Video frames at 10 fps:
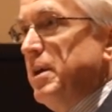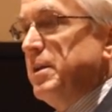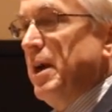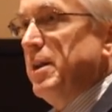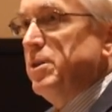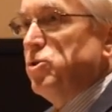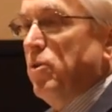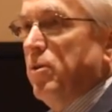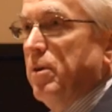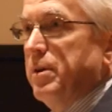Daily
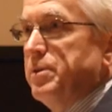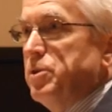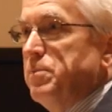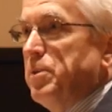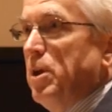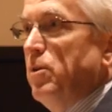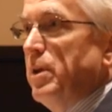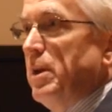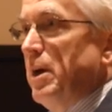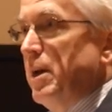Journal in Tupelo,
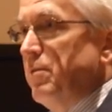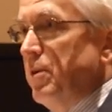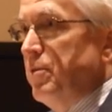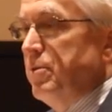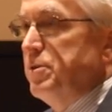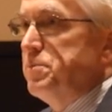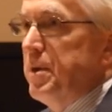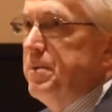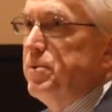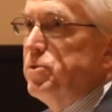and a lot of other
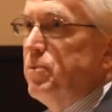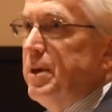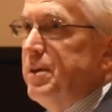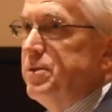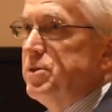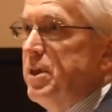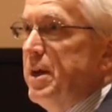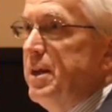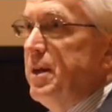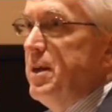newspapers around the
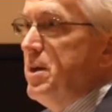state.